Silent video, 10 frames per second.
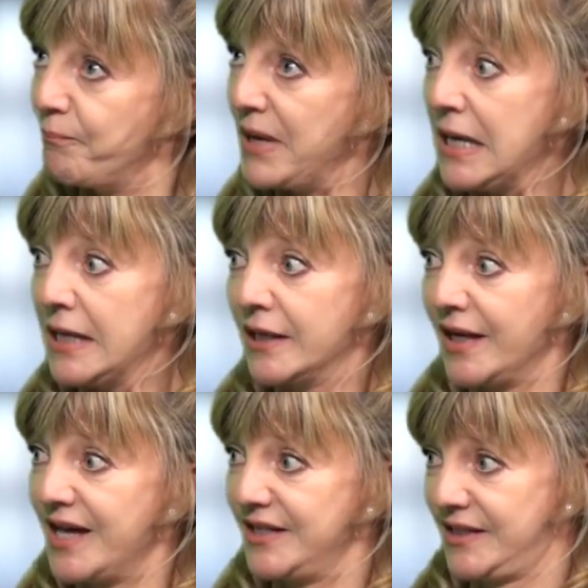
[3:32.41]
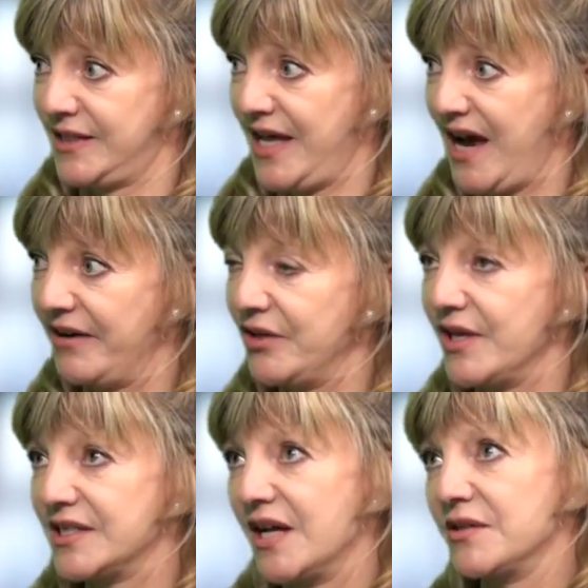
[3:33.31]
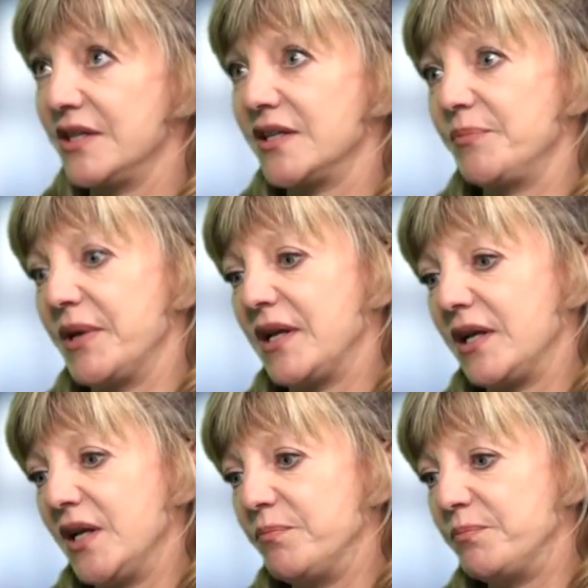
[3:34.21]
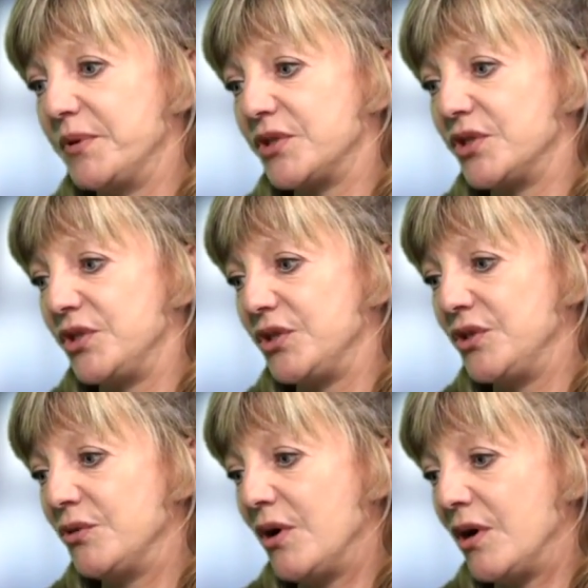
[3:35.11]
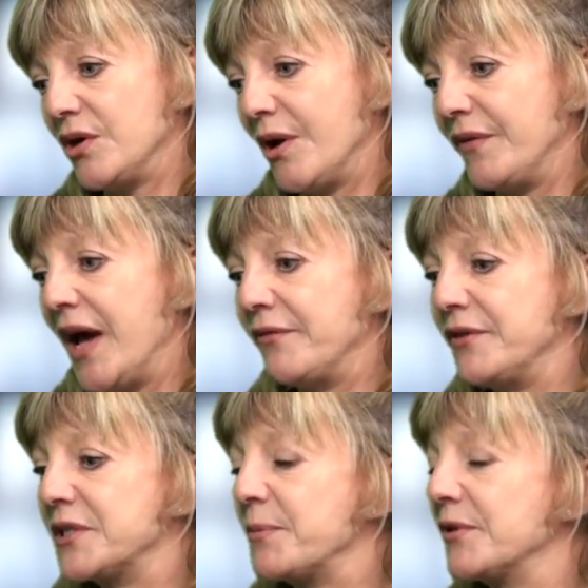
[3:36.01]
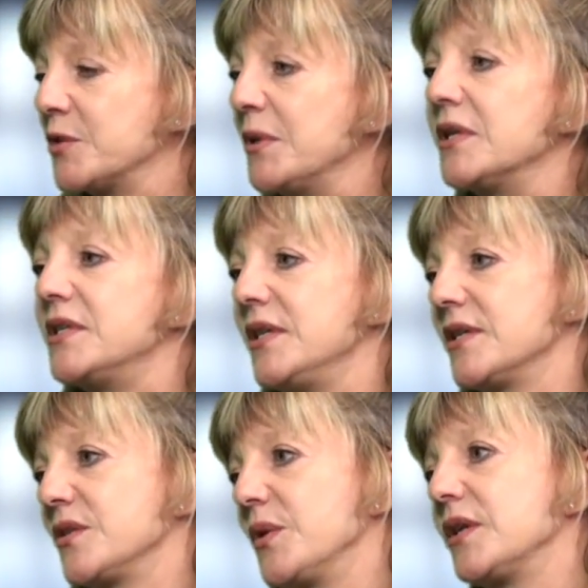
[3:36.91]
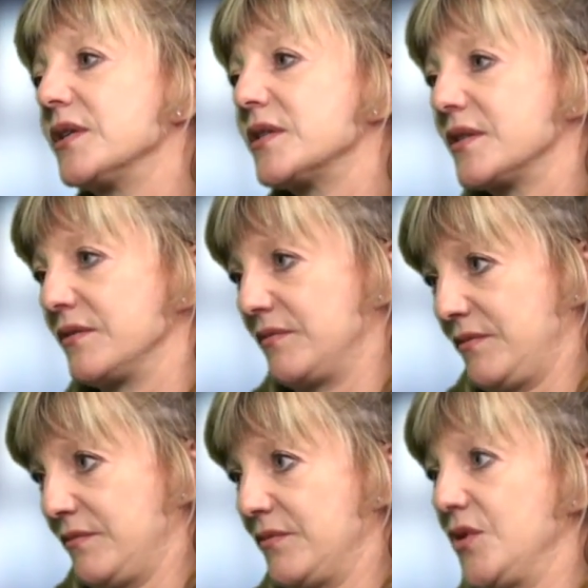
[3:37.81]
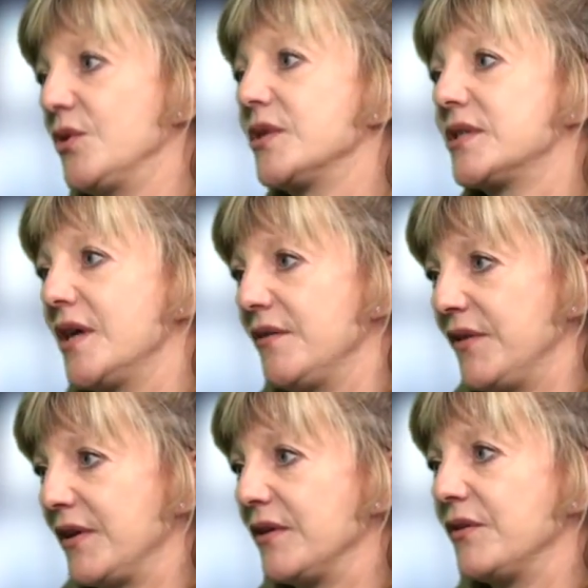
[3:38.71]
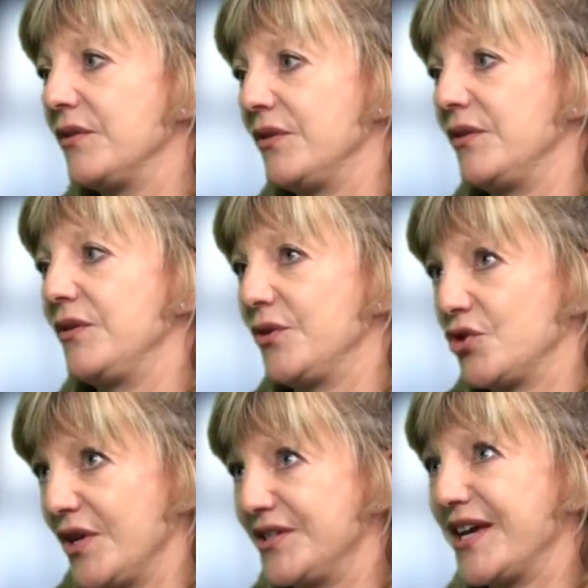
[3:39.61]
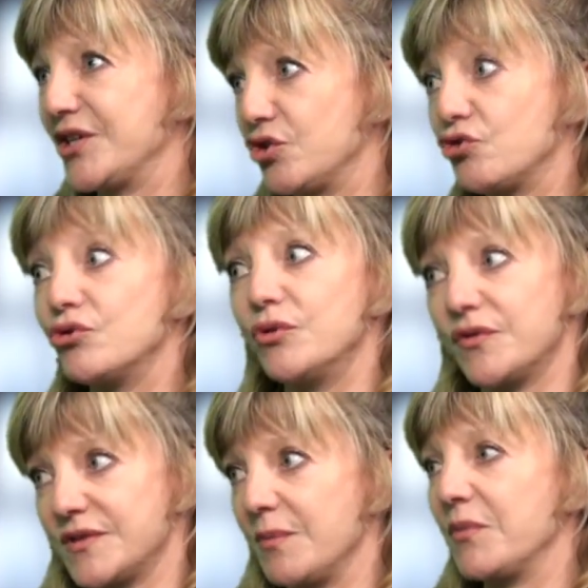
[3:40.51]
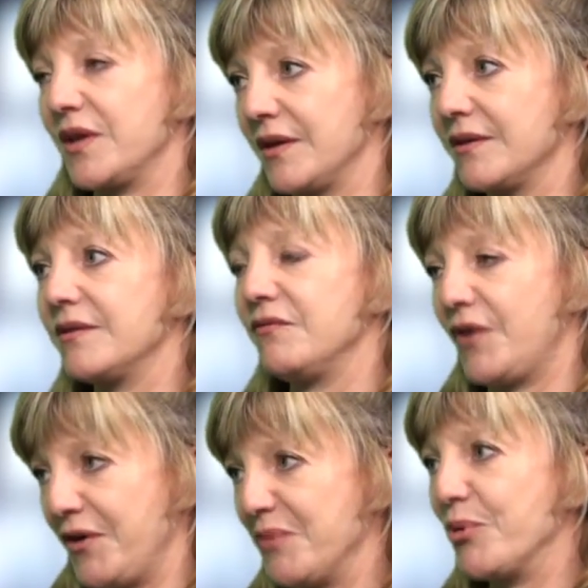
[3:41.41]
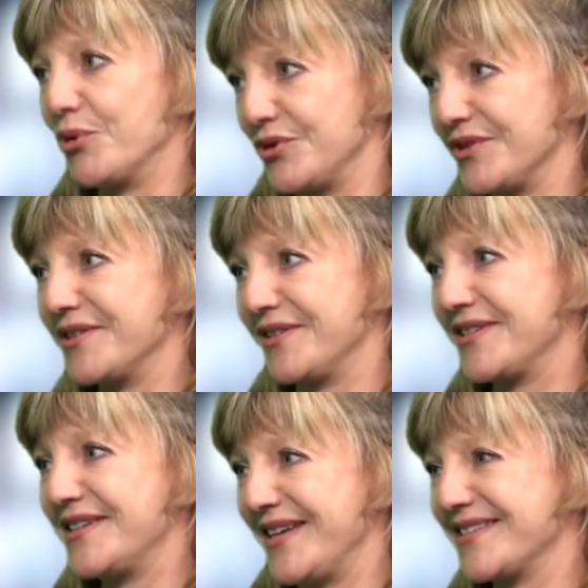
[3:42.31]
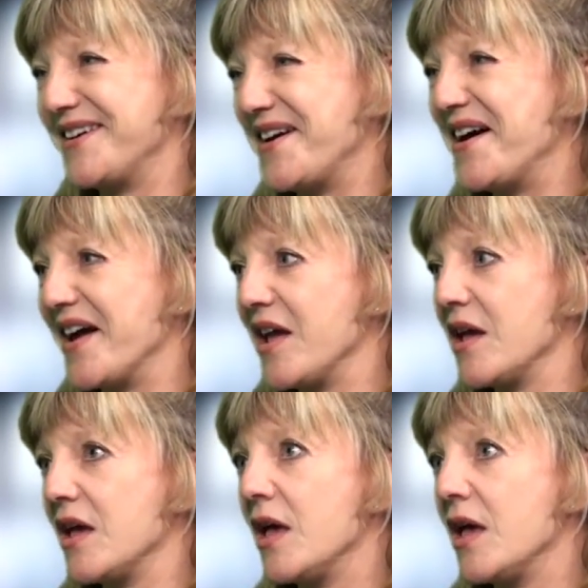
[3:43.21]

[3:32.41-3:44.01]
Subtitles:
Be glad it's there. I know that sounds a little bit glib, but you have a heavy responsibility as a witness. You're trying to get to the truth of something. Very important. The stakes are high.